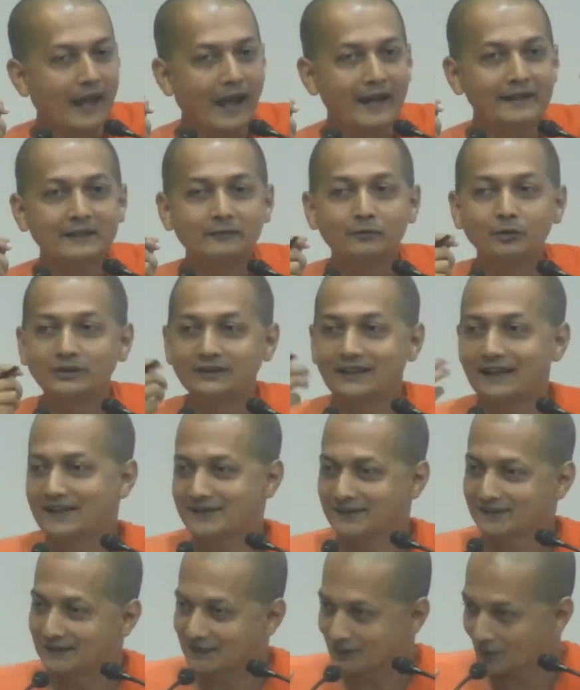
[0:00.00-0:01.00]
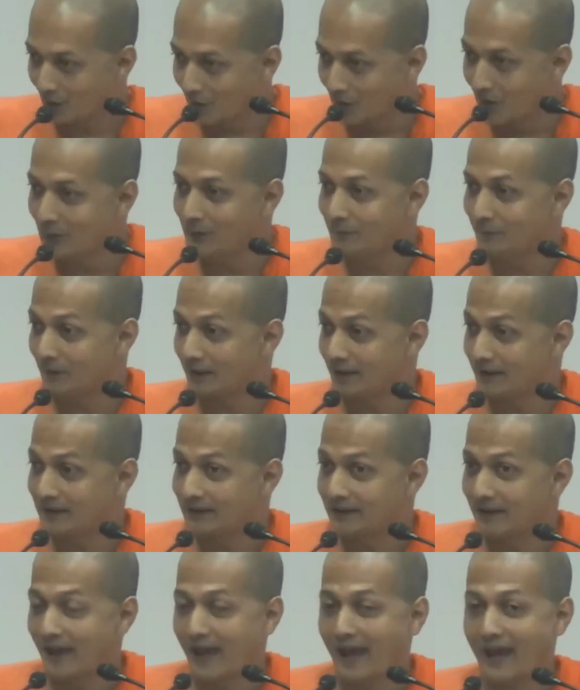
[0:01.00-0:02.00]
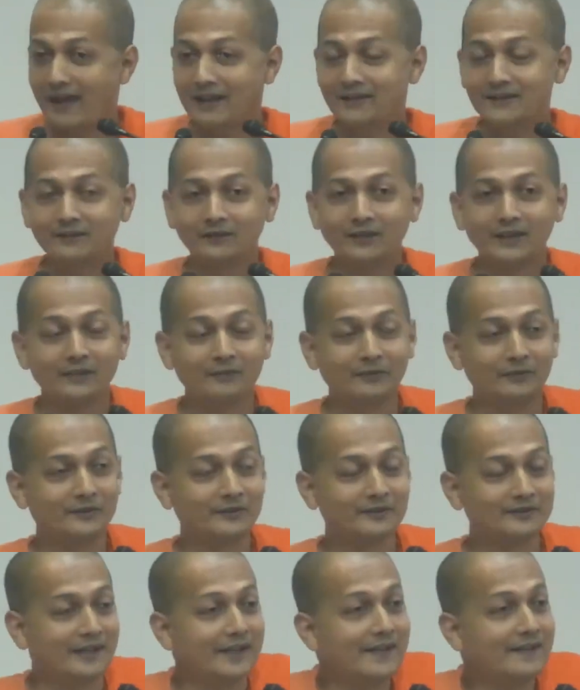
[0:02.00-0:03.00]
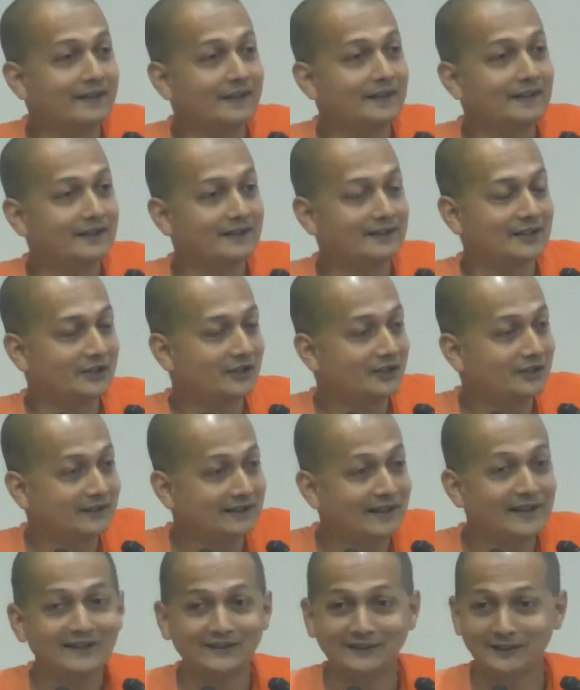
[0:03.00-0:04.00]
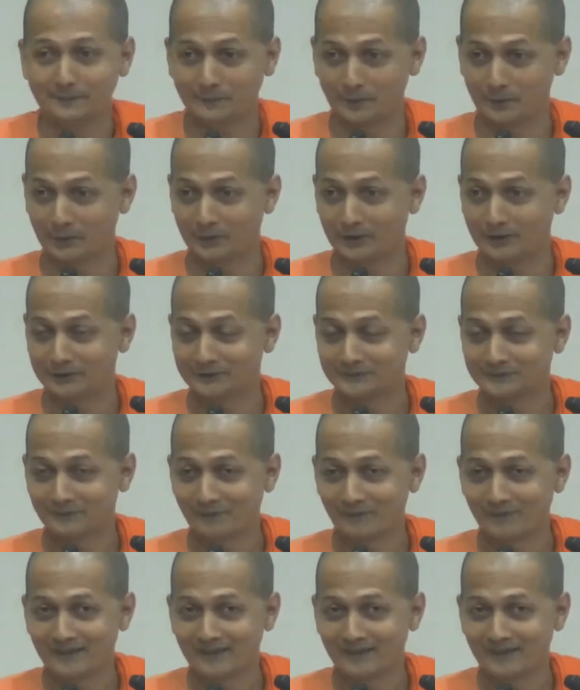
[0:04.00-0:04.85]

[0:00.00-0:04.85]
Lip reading: And it would taste its own blood and think that it's such a tasty bone, you know.